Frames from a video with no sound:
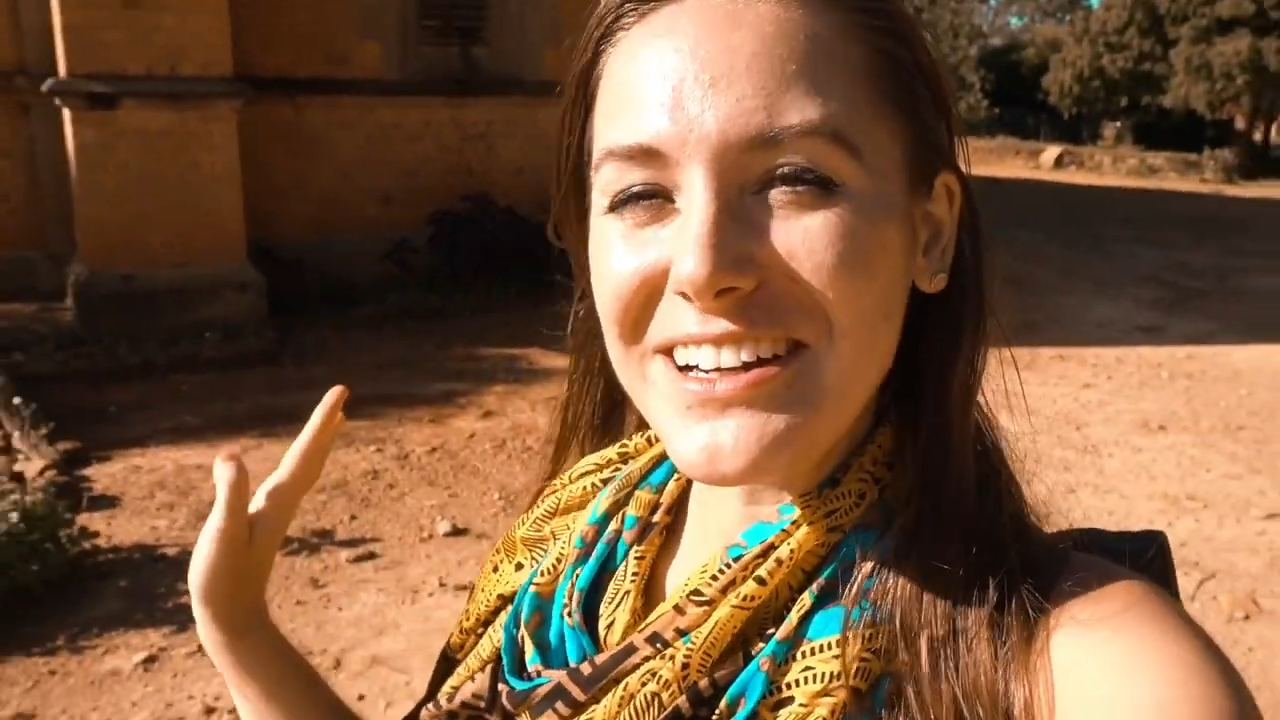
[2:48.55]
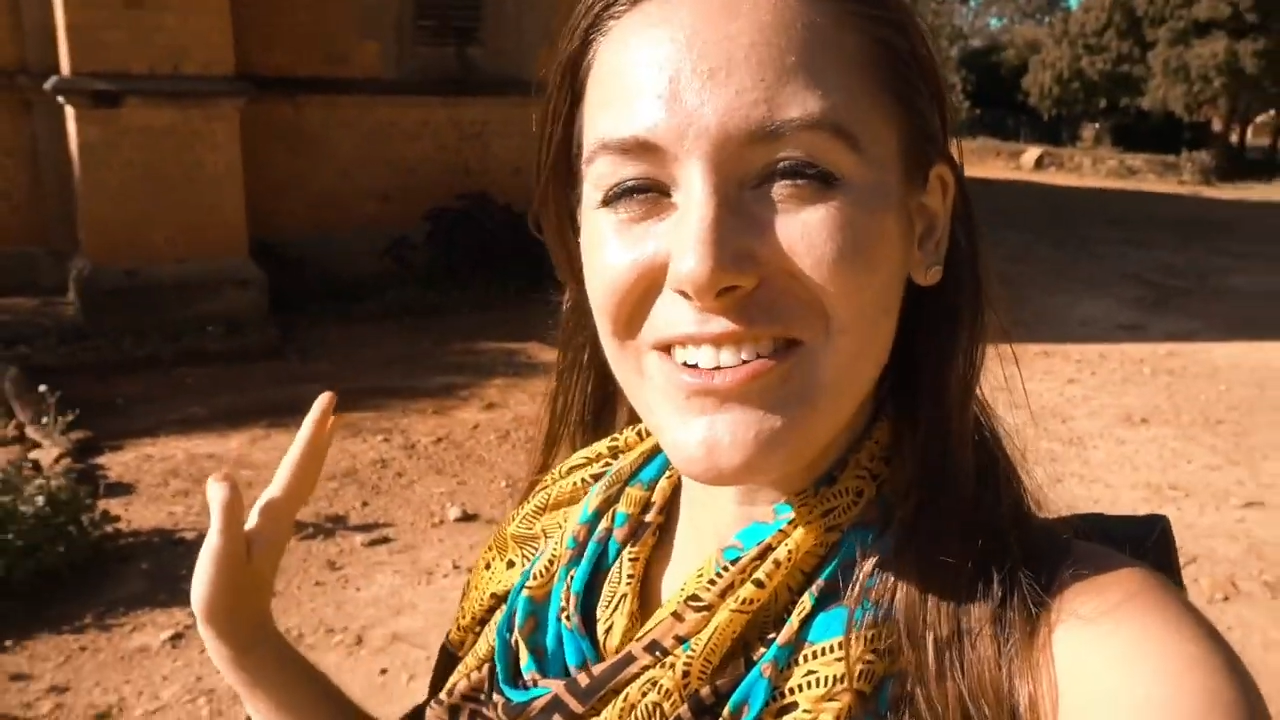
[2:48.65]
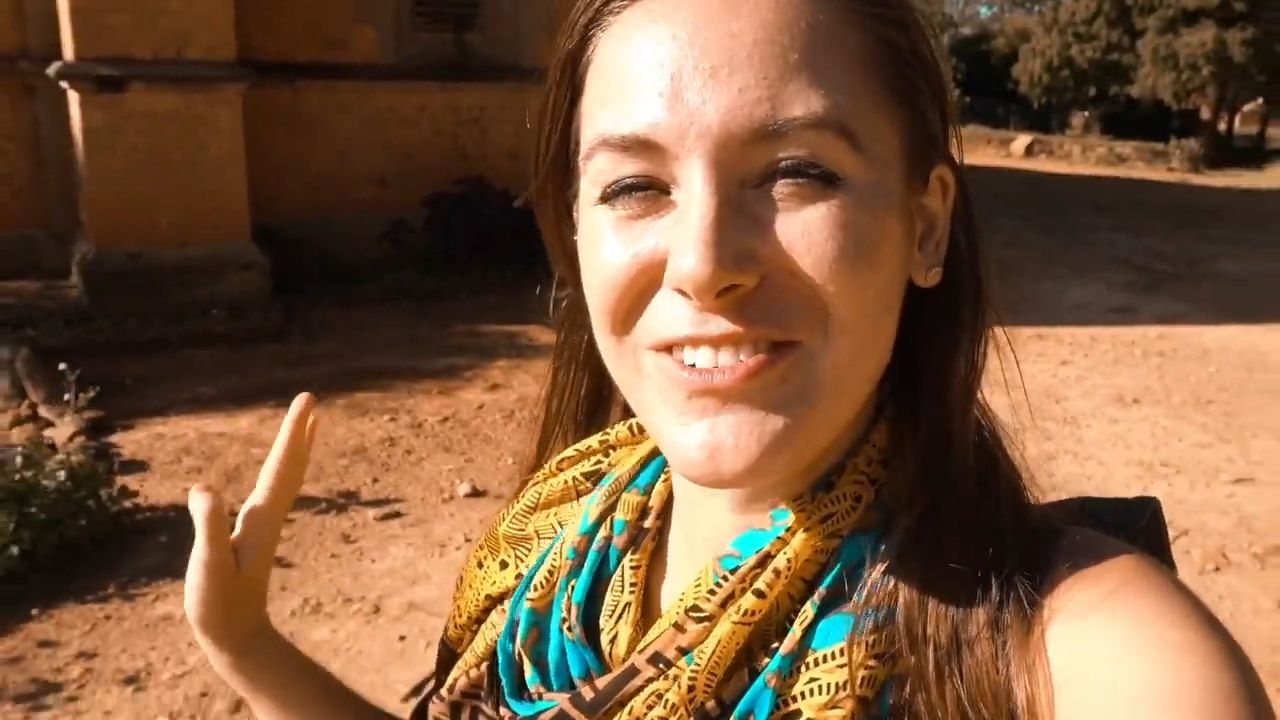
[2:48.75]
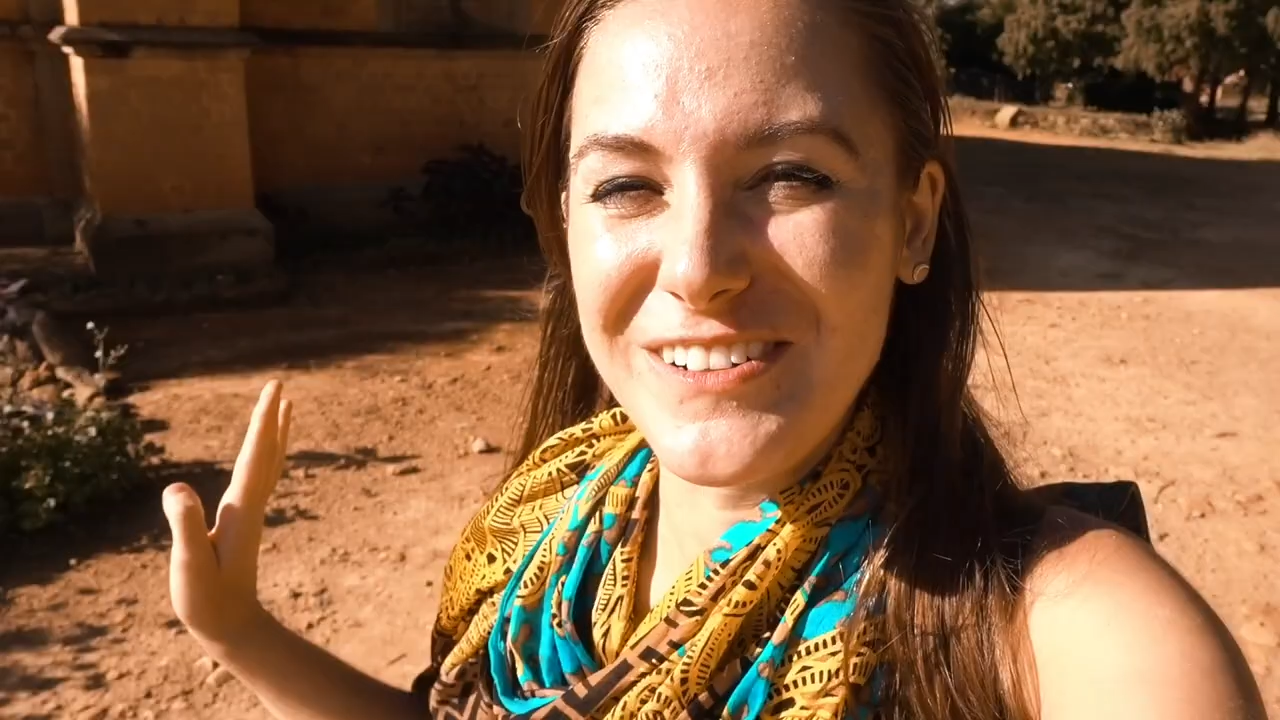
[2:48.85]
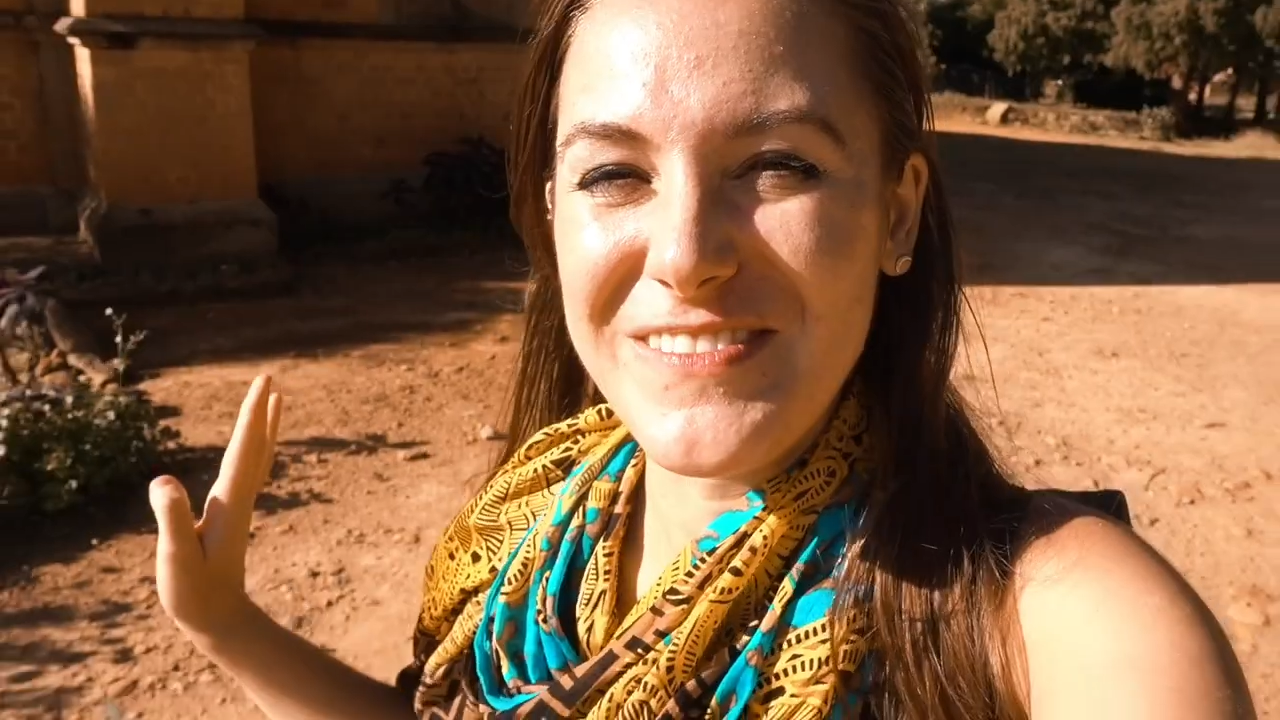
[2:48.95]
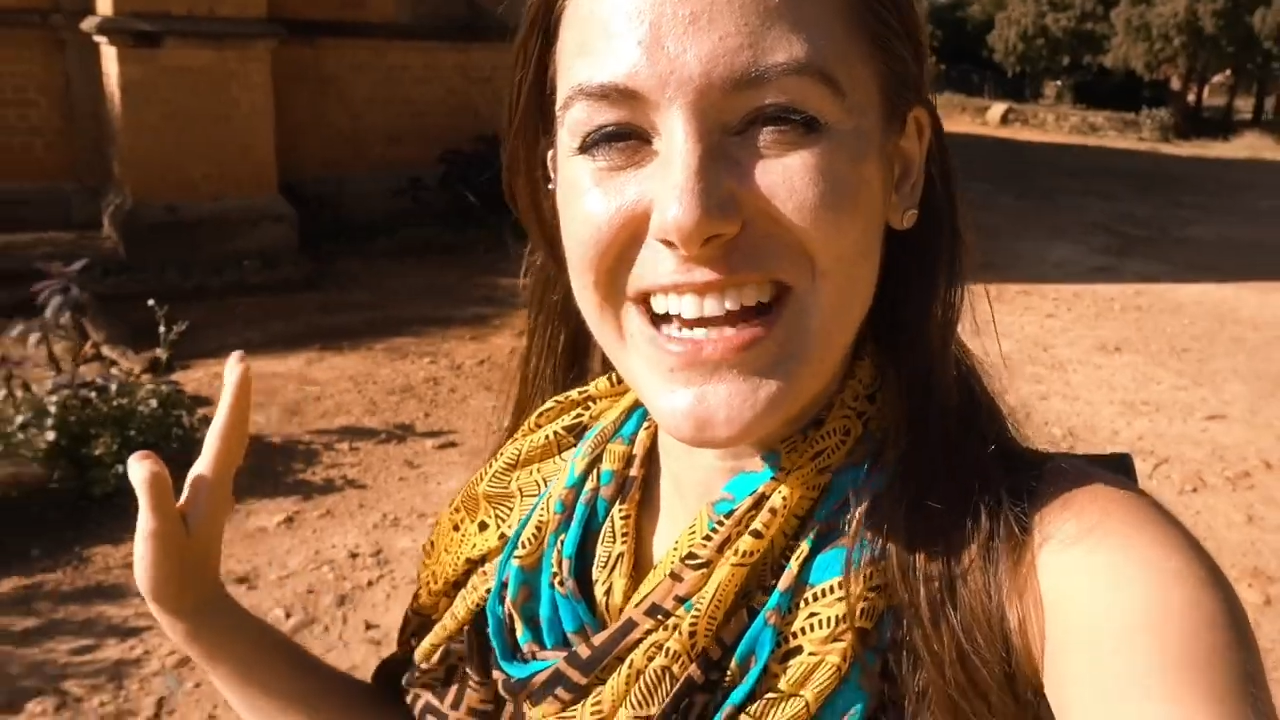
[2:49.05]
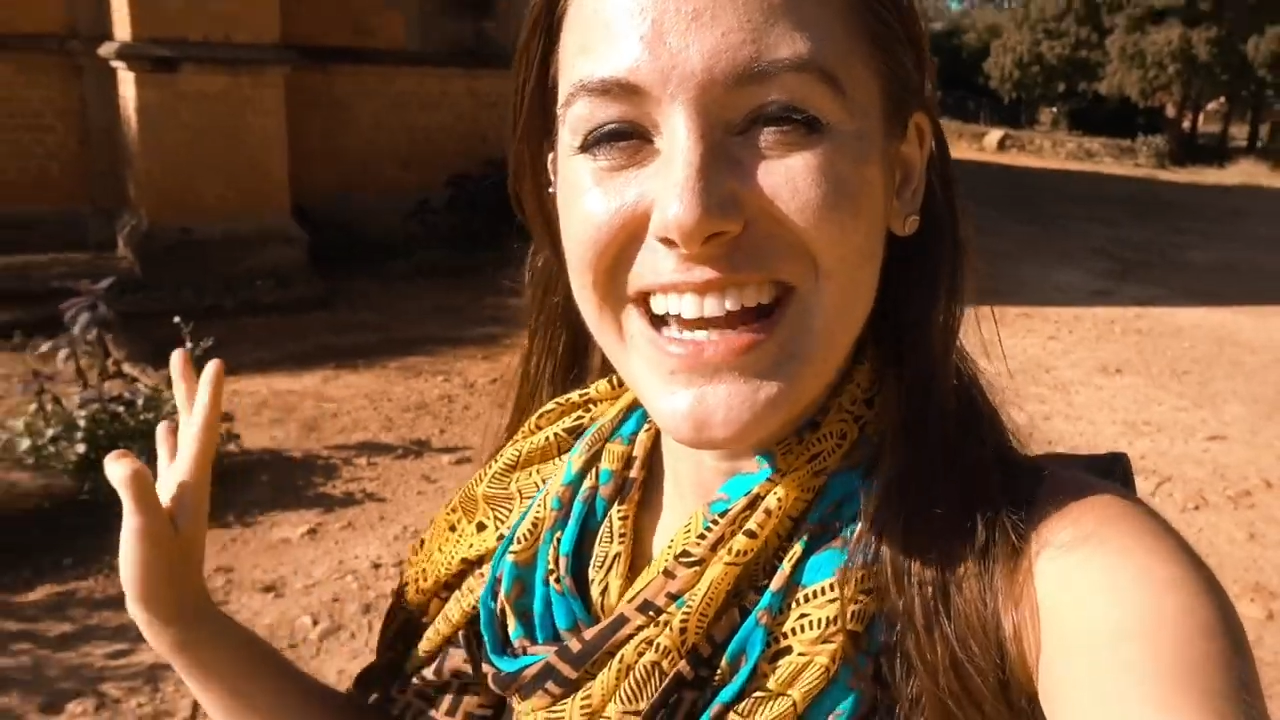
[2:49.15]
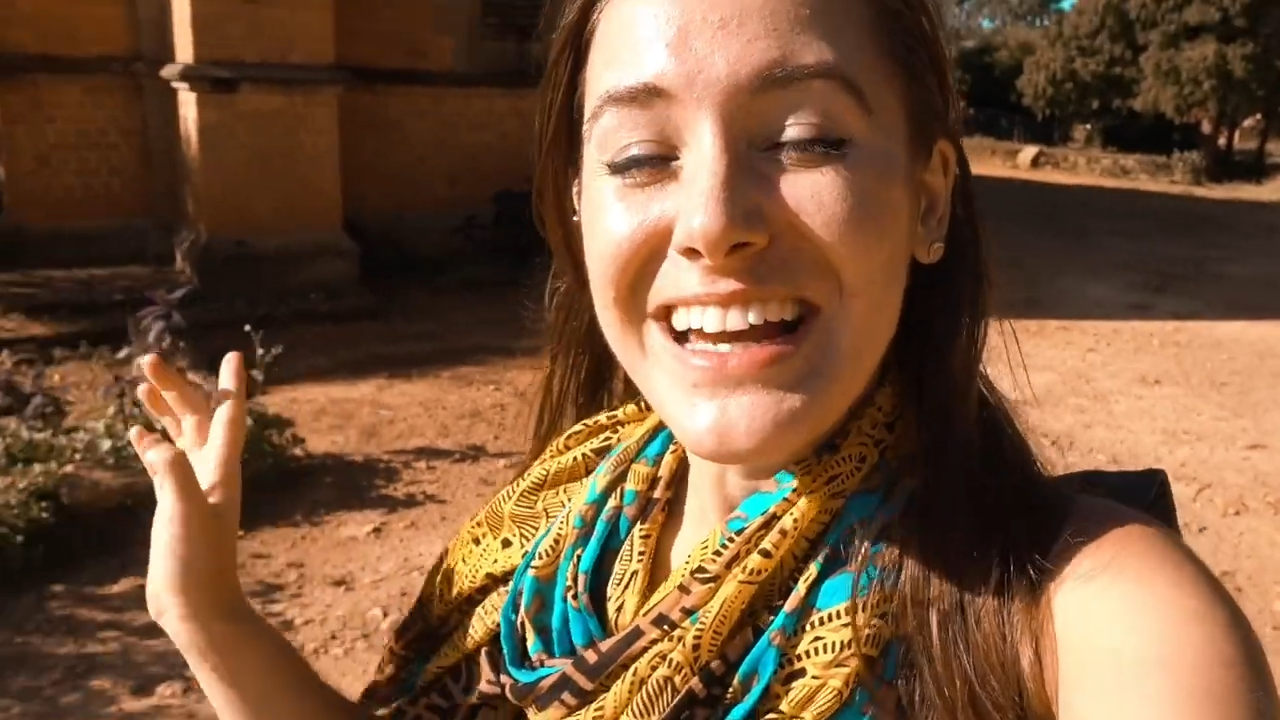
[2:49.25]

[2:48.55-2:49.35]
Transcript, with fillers: enough for me.